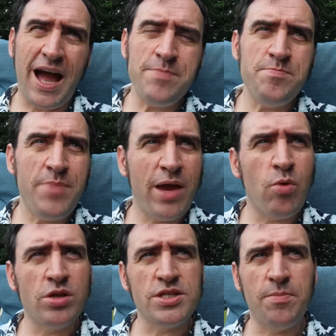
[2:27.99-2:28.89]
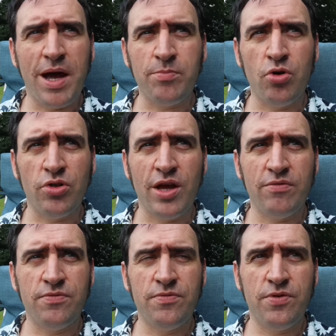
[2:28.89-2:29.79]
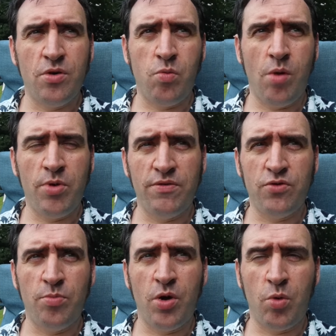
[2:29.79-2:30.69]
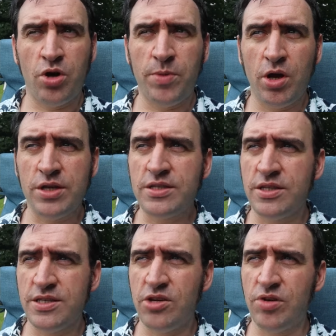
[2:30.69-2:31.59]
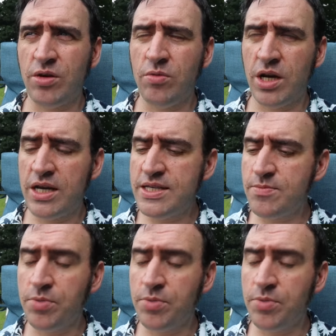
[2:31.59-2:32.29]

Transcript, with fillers: I may want to backport that for one point four point one, to be honest, considering what it is.